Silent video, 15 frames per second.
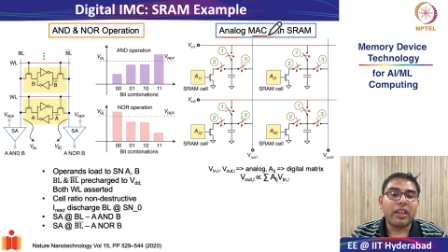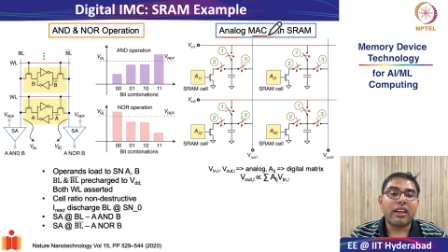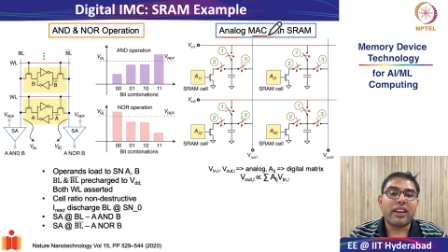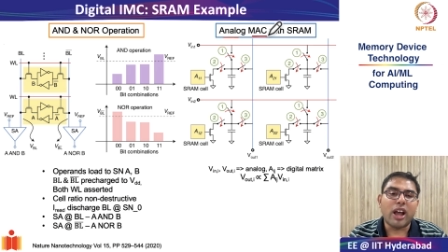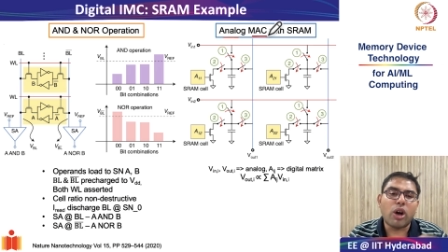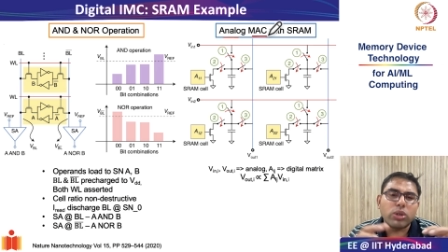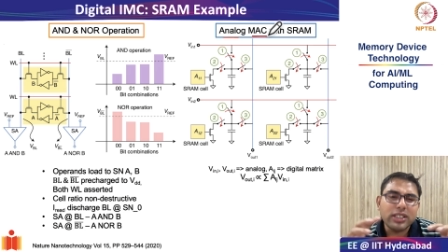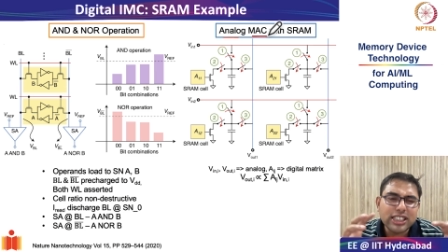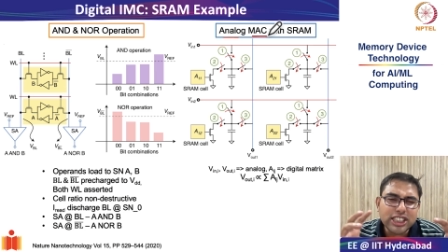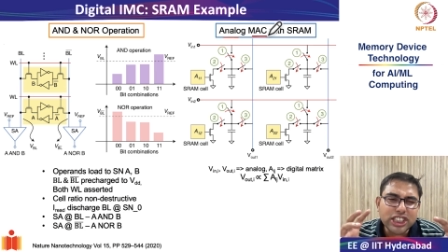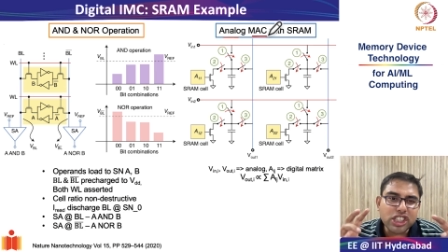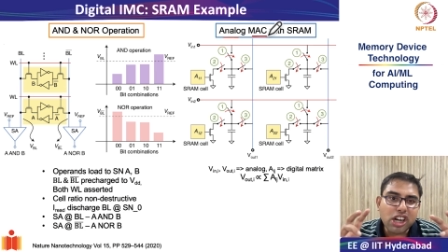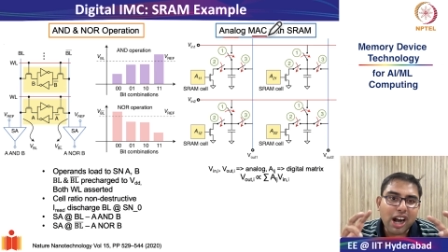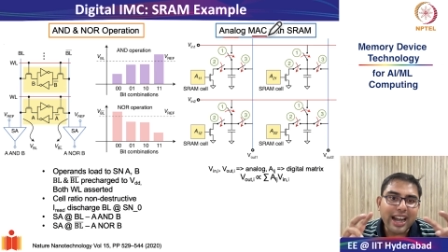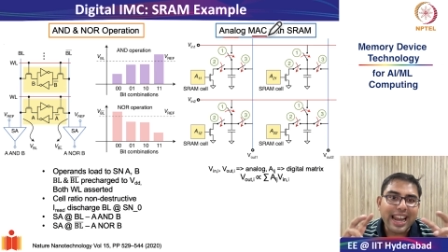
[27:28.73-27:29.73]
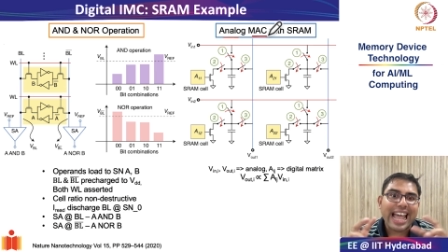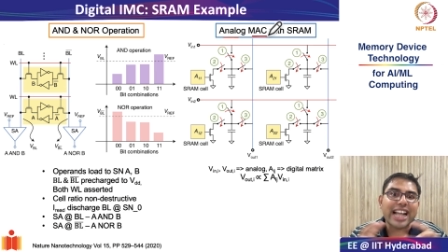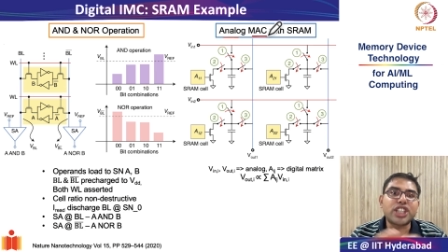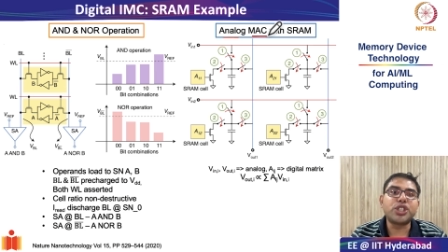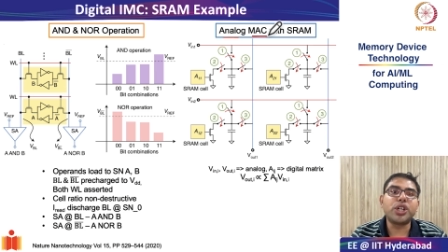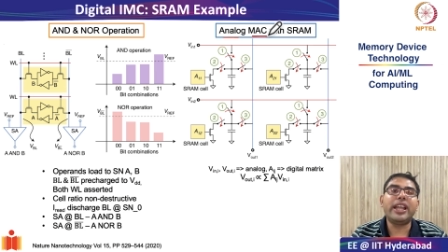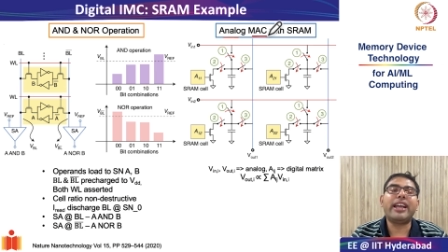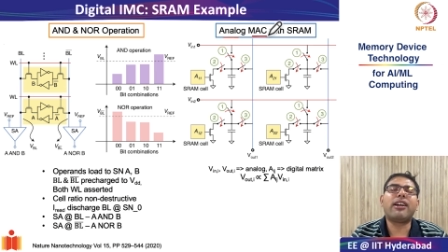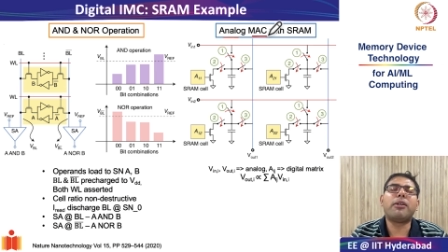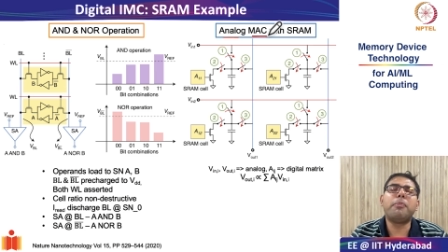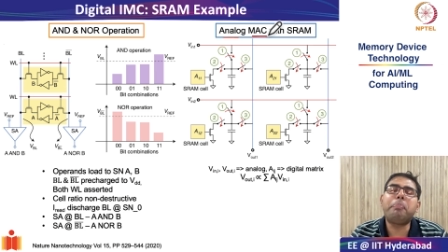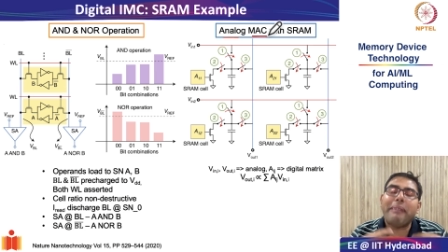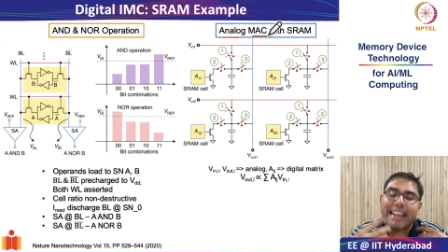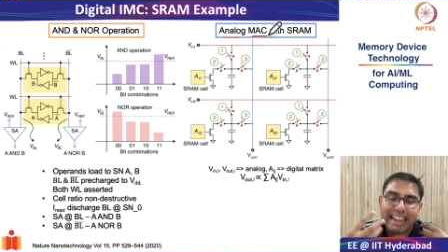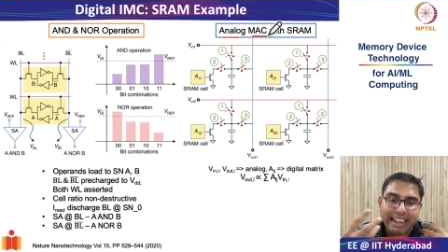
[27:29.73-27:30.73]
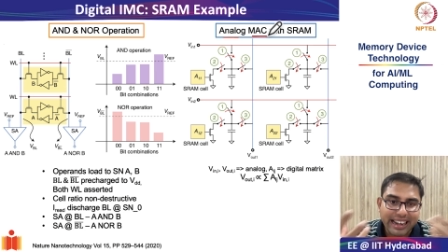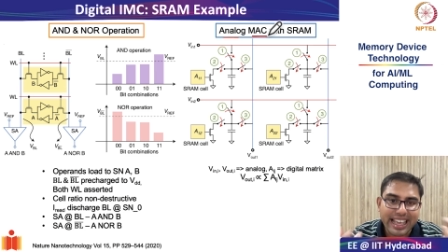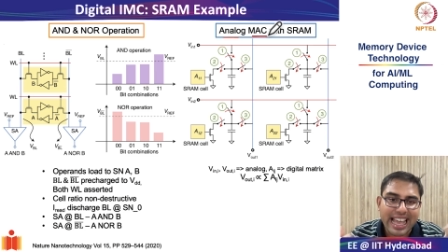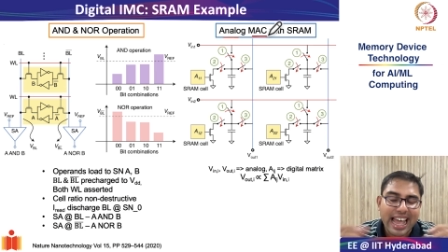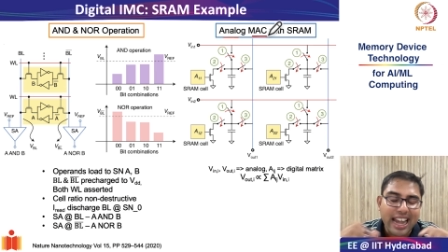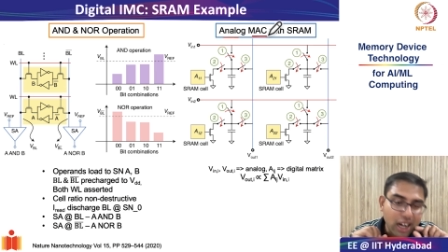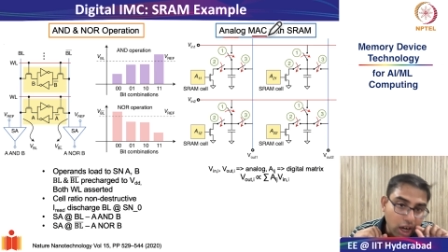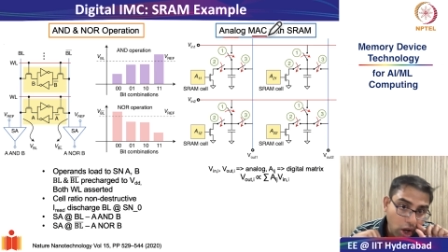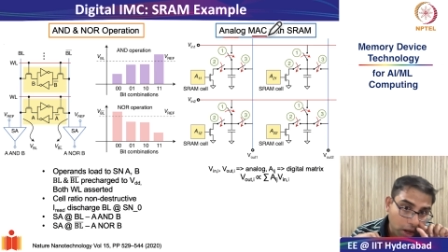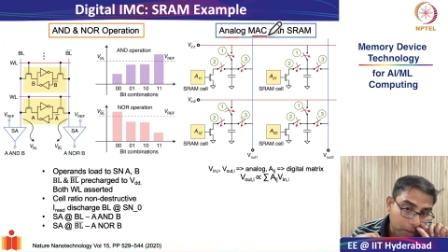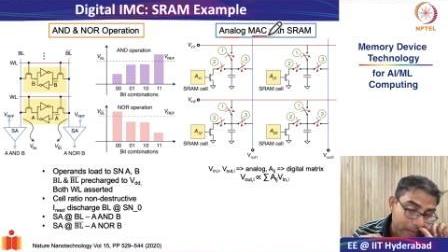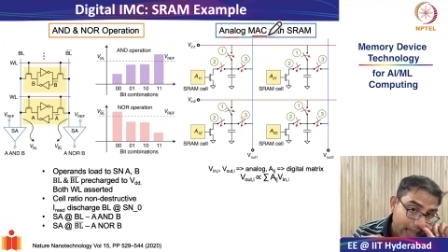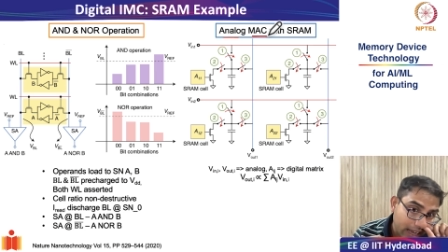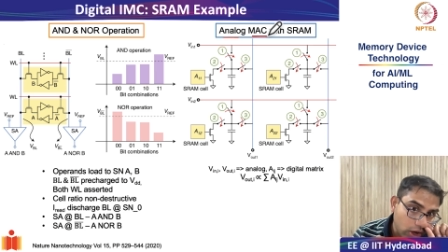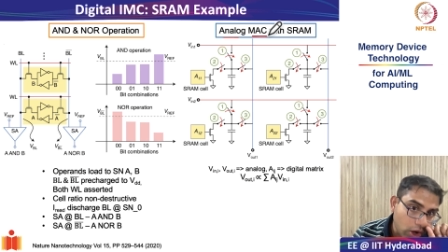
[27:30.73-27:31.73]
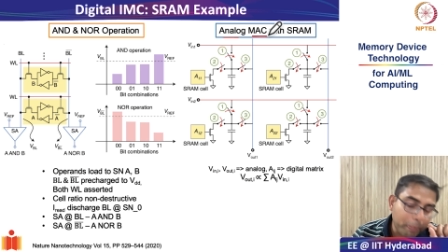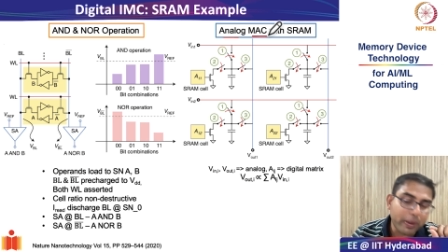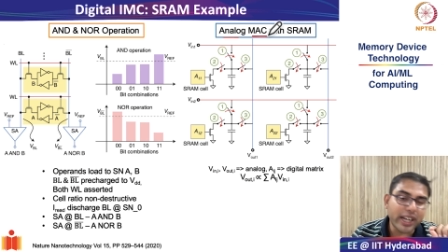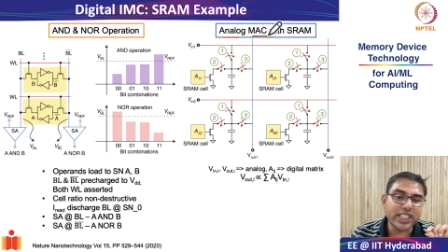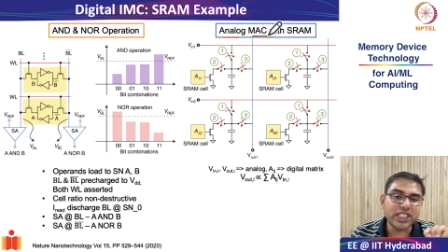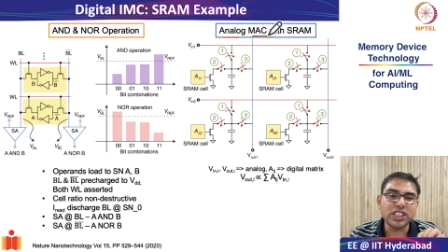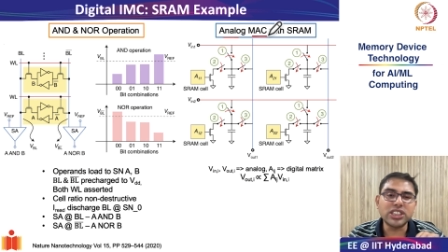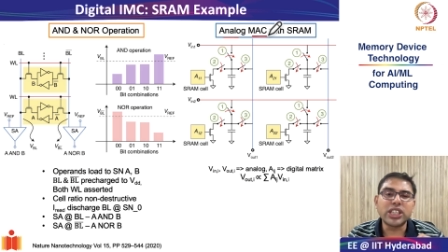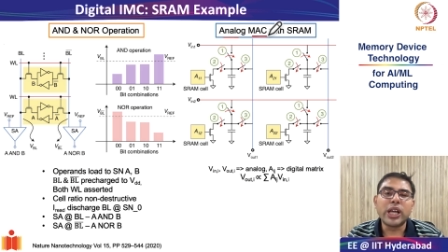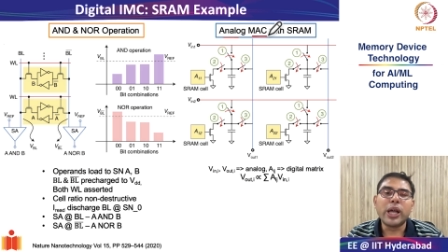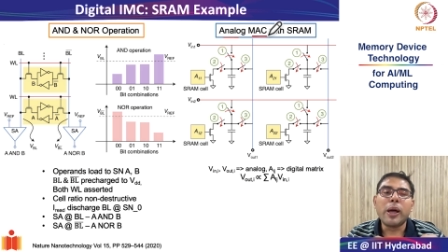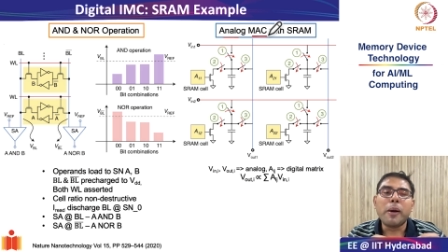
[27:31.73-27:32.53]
Now, this is not actually completely analog MAC operations,